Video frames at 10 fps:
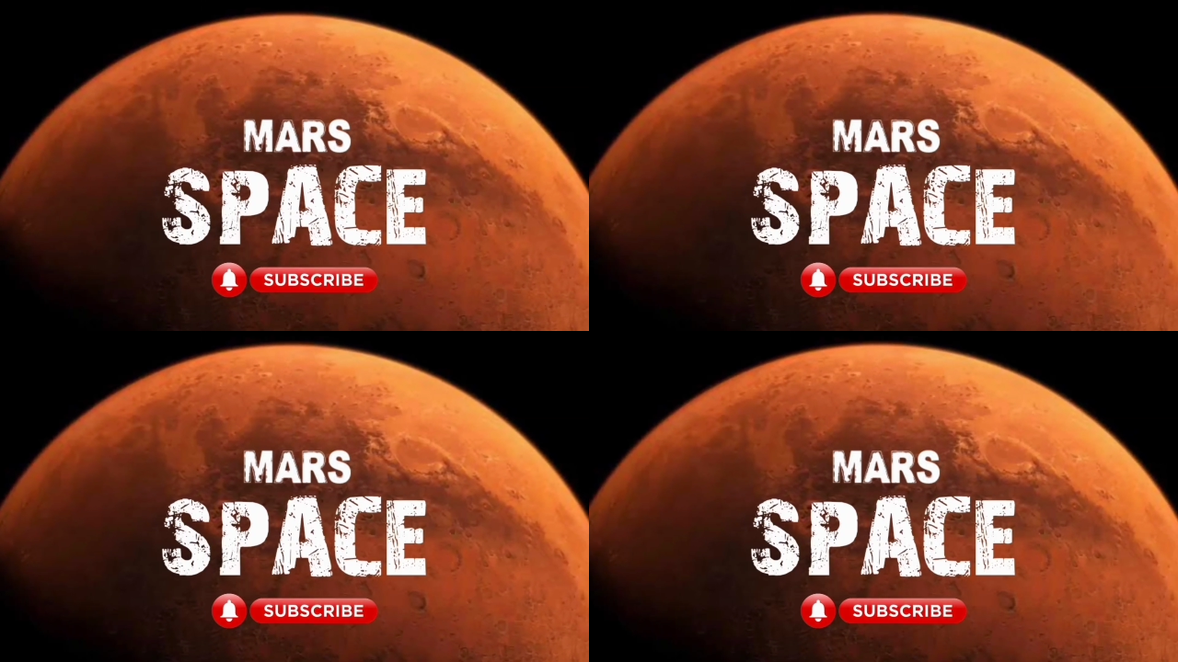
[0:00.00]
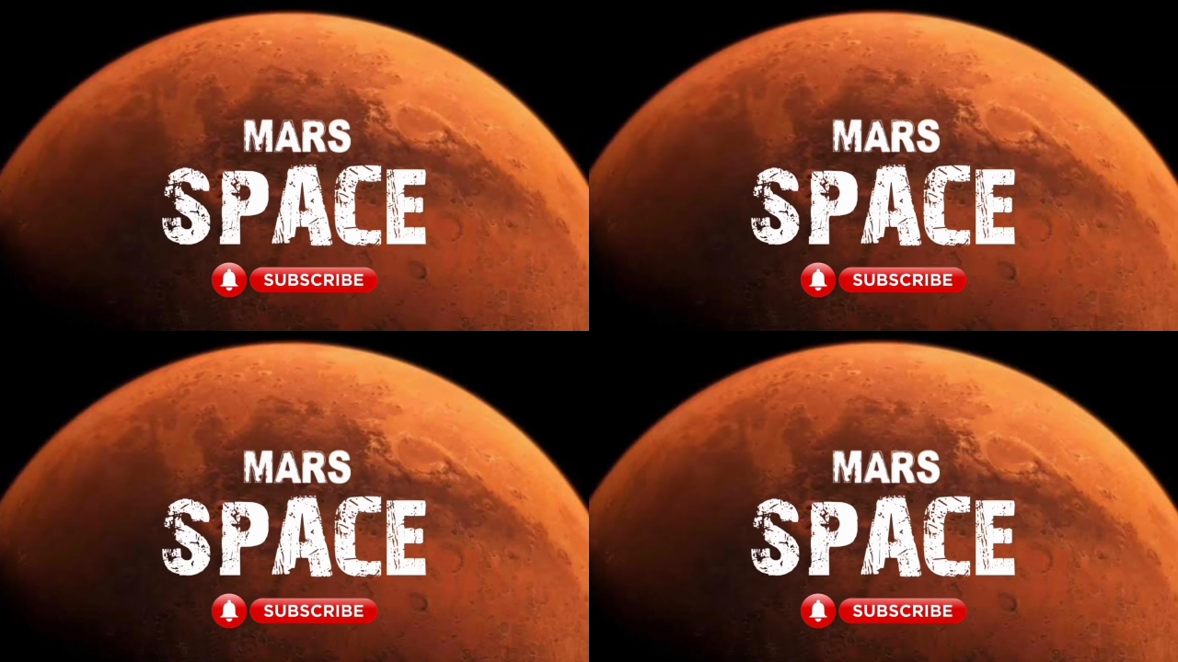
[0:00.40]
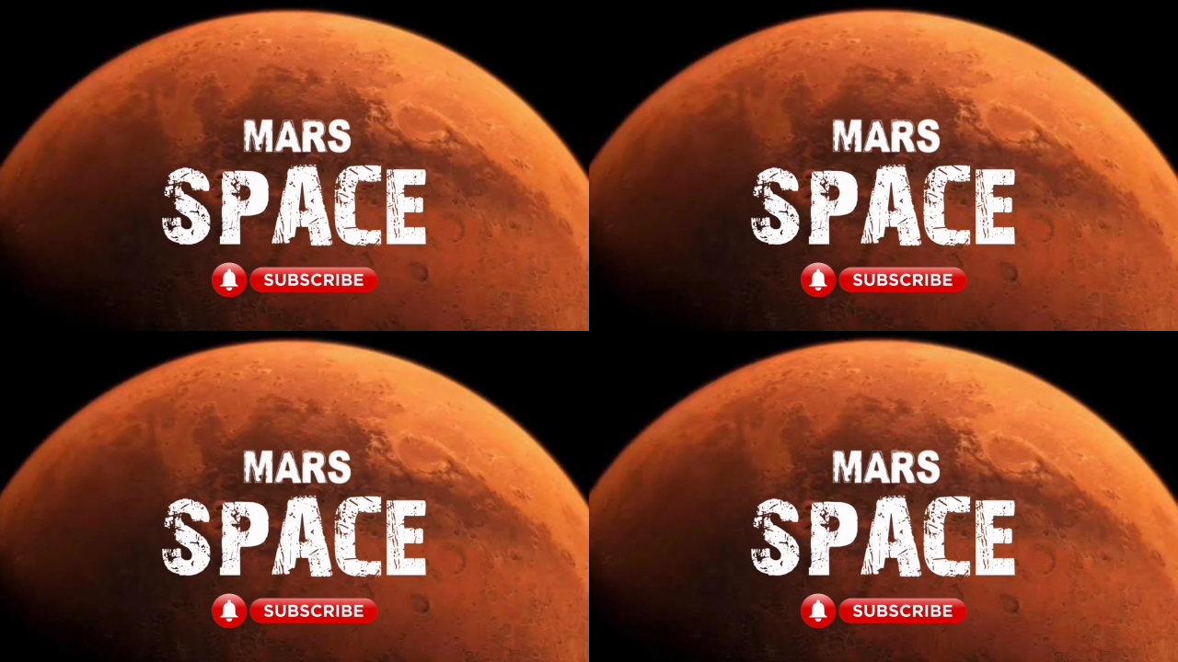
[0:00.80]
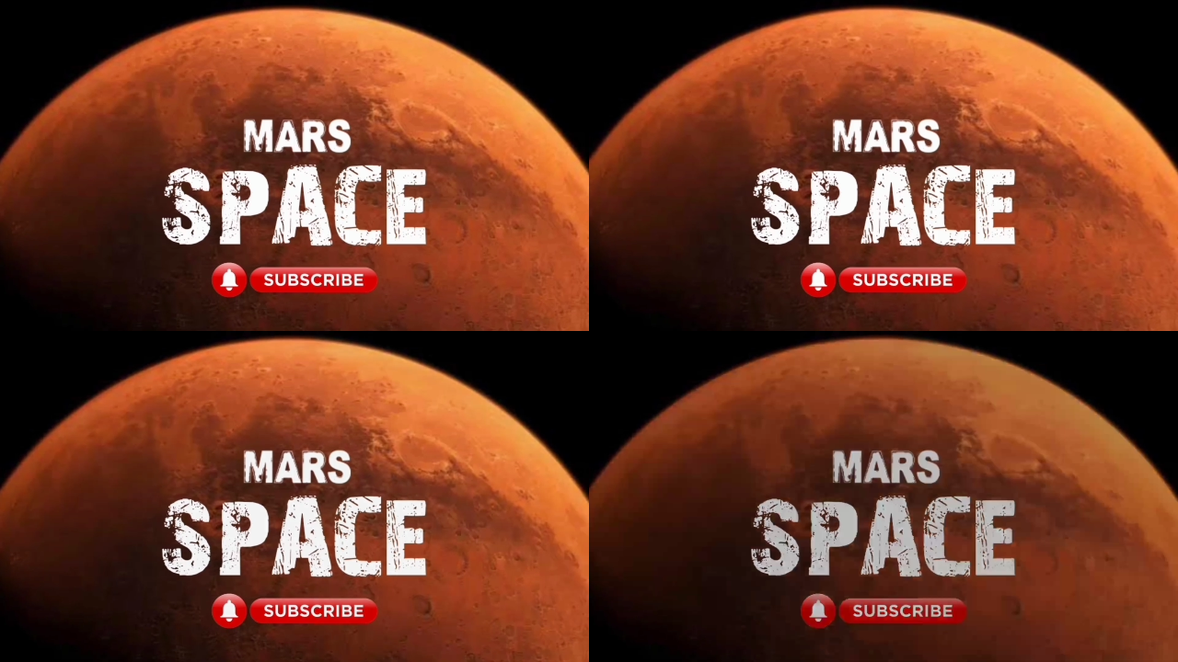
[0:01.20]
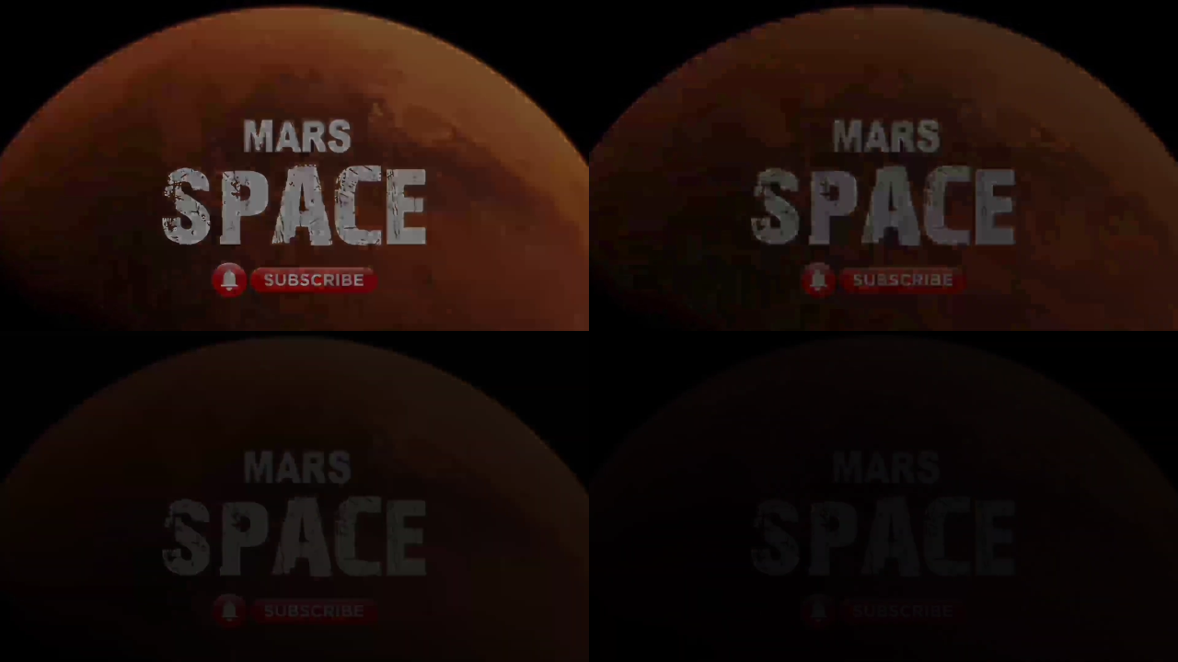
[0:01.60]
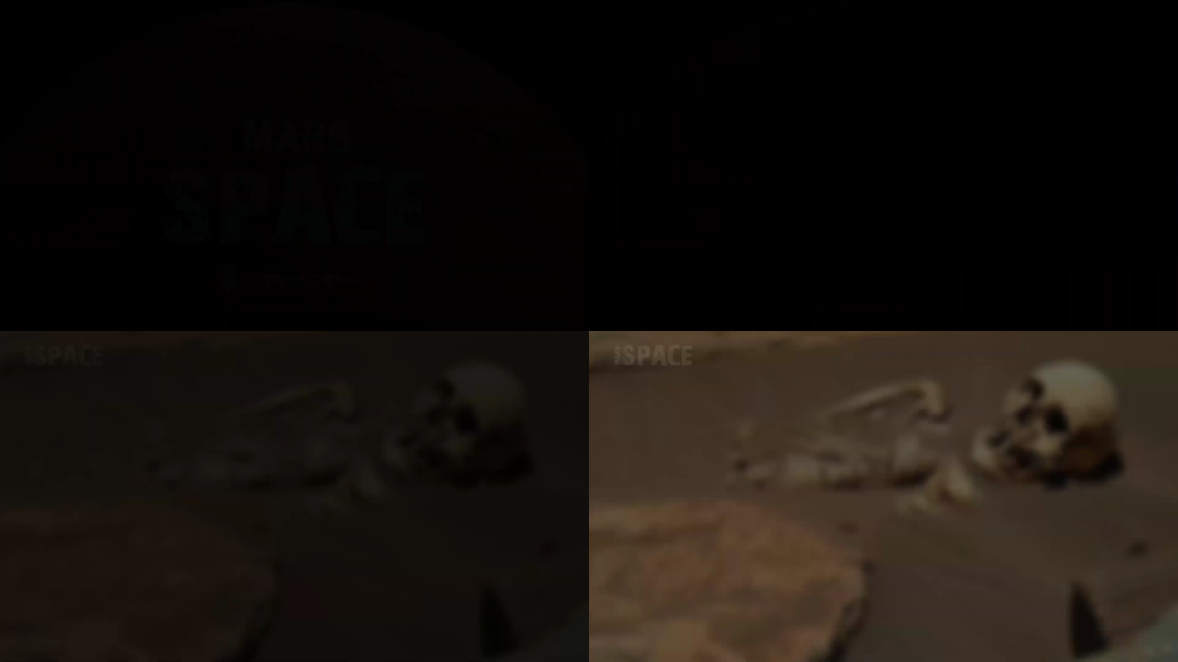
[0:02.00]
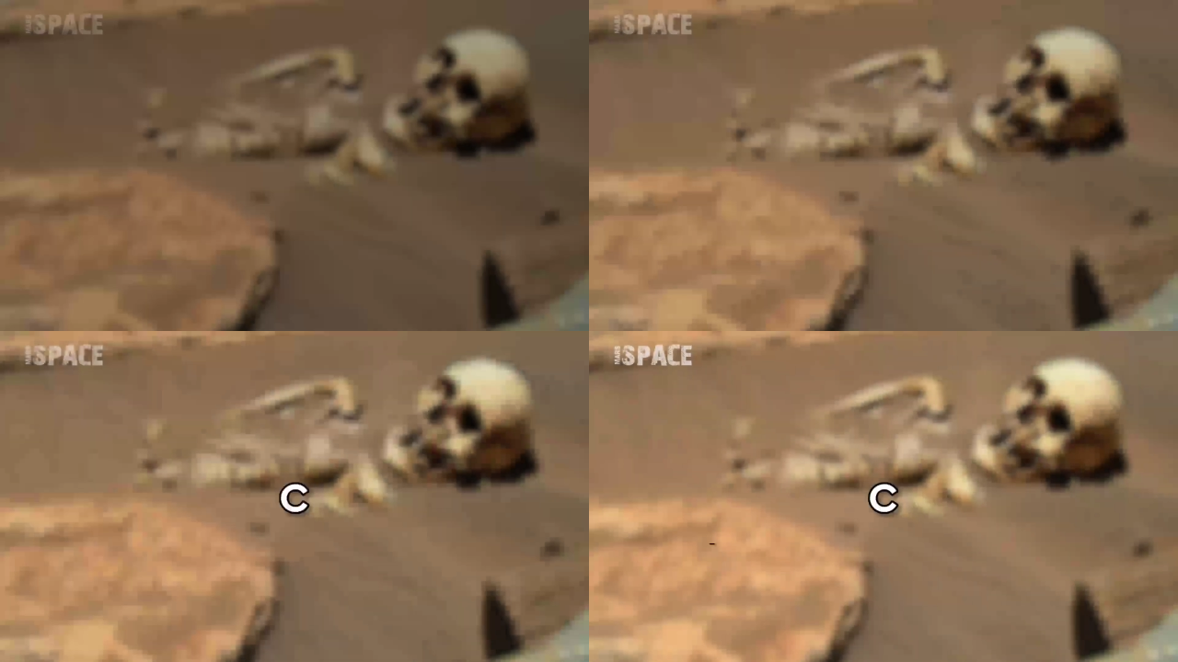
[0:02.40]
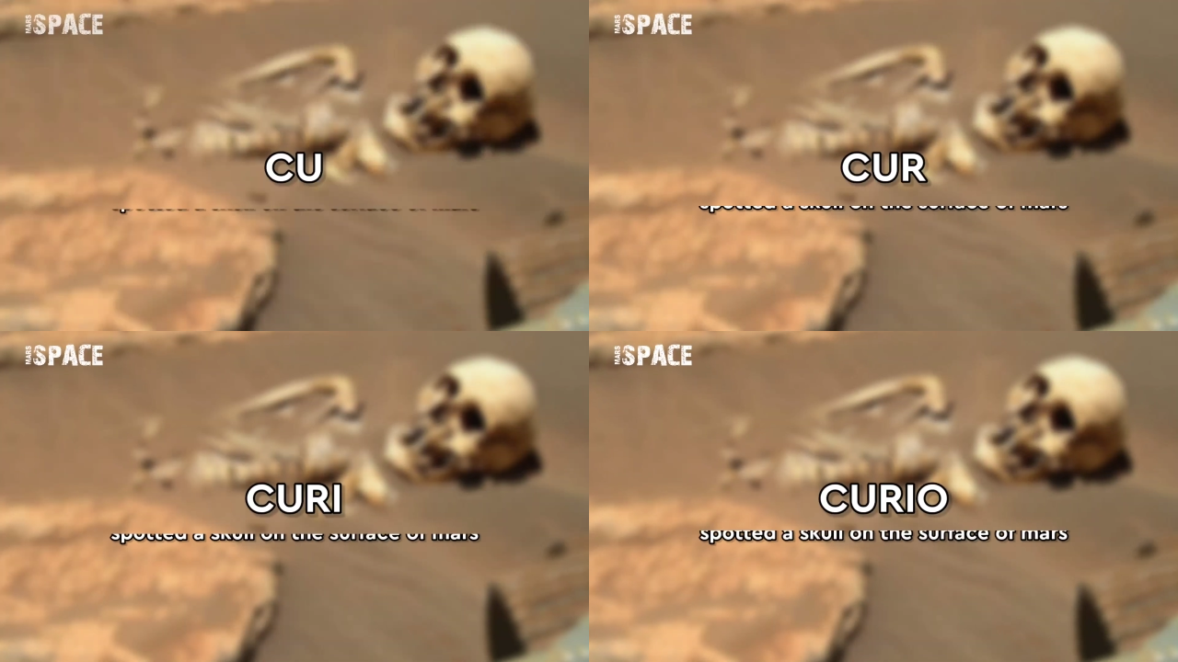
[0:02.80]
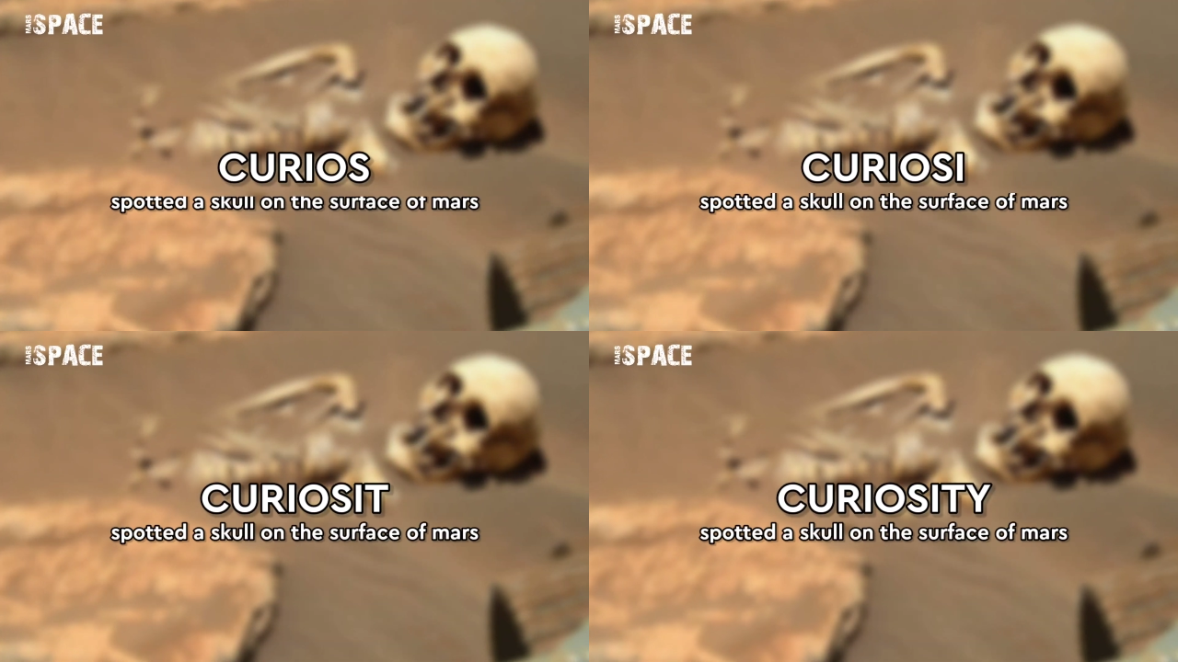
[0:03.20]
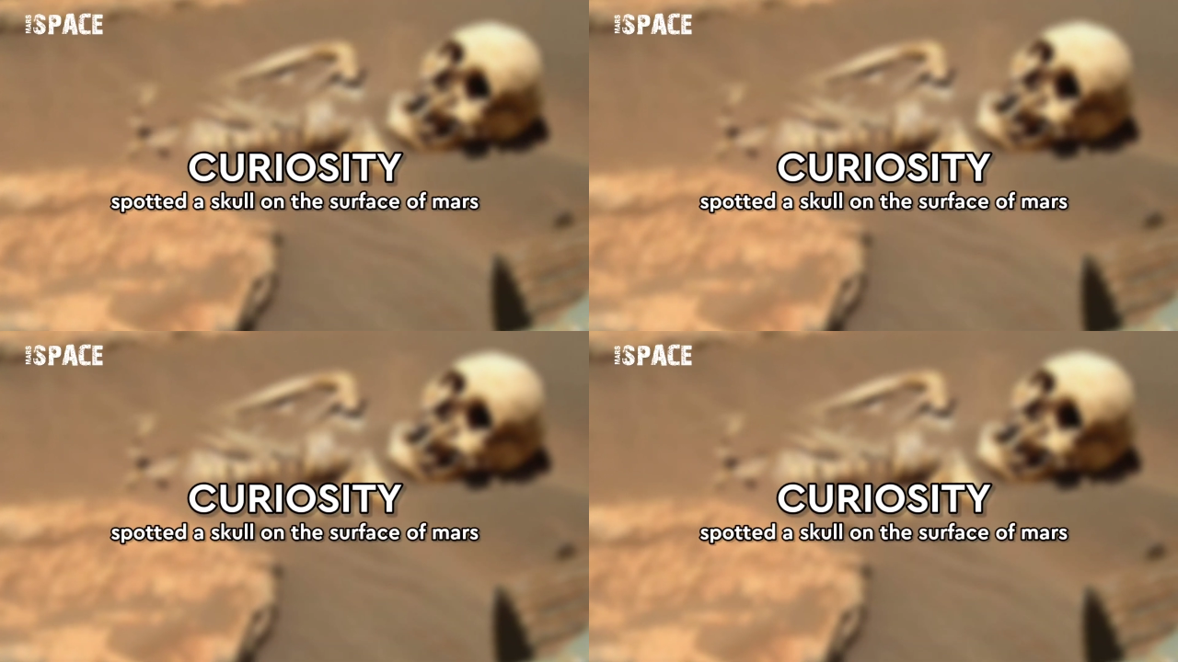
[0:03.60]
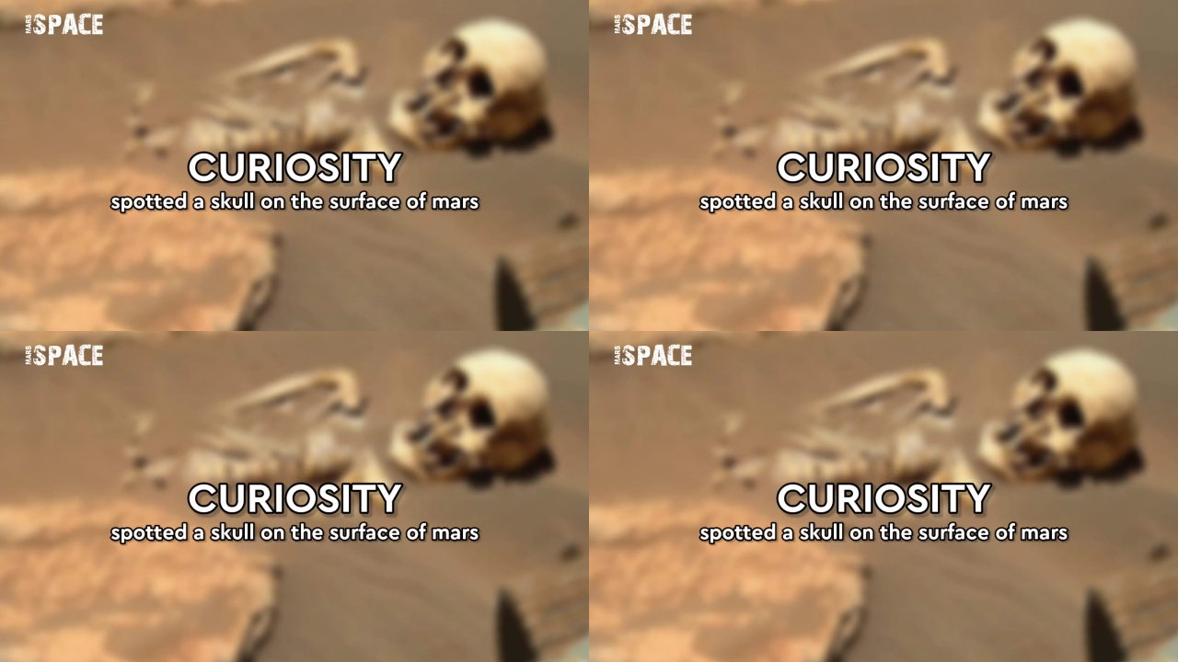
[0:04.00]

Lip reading: No face is visible, so there are no lips to read.